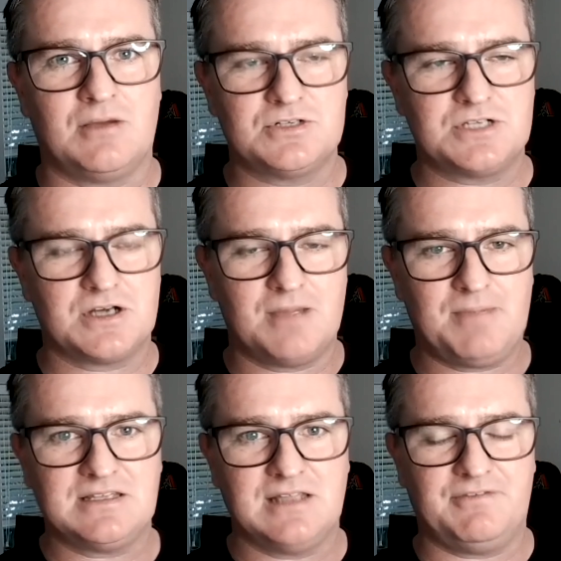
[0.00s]
I want you to go
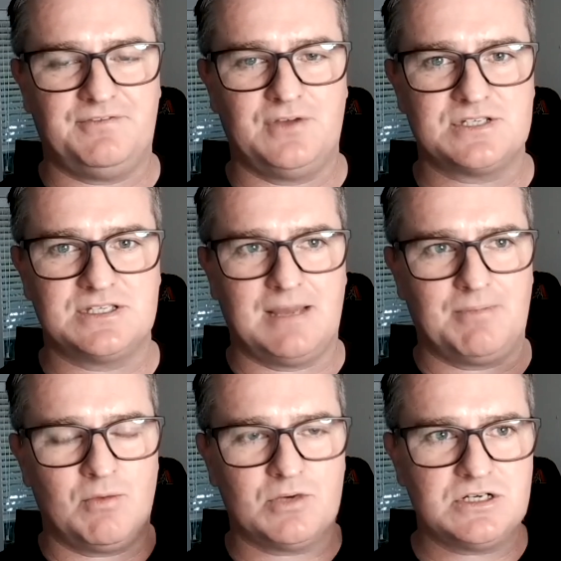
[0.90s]
back to that first step,
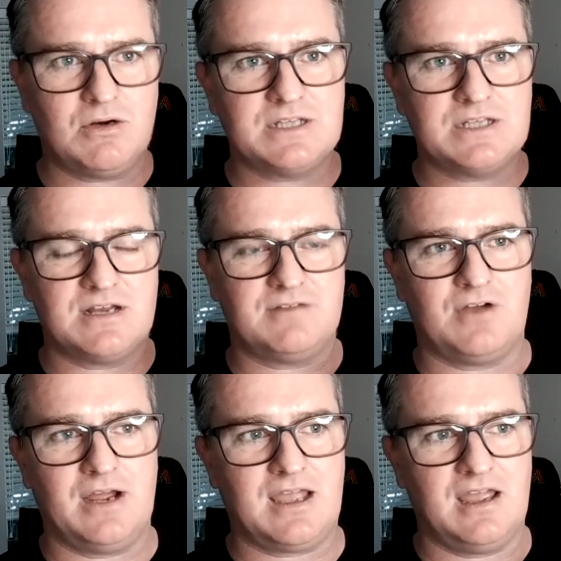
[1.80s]
and I want you to
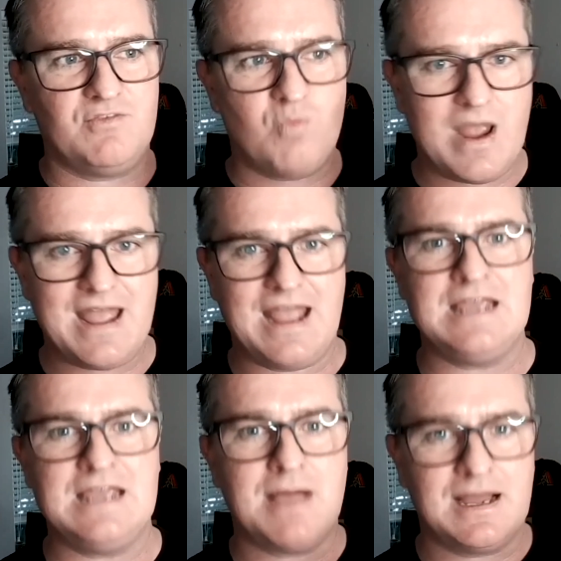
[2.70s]
identify, okay, if we're
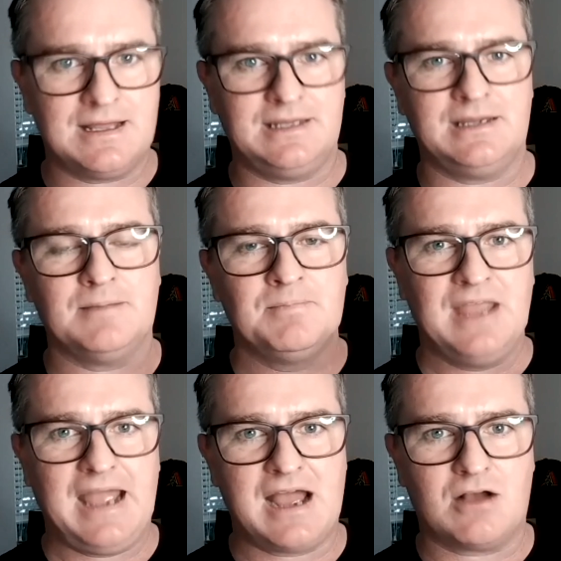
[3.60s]
emailing
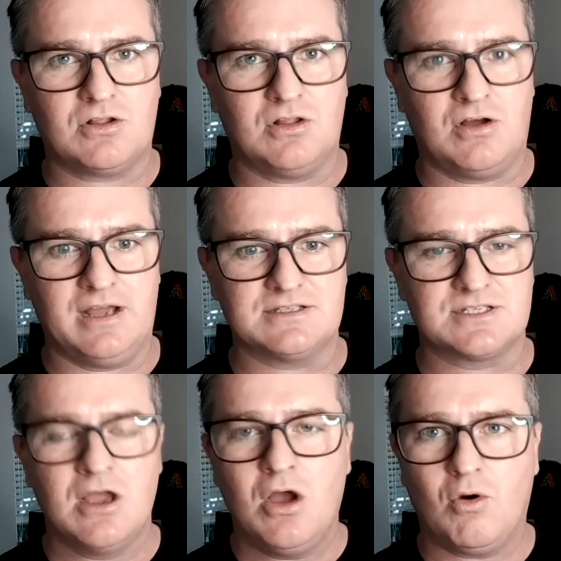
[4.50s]
our clients,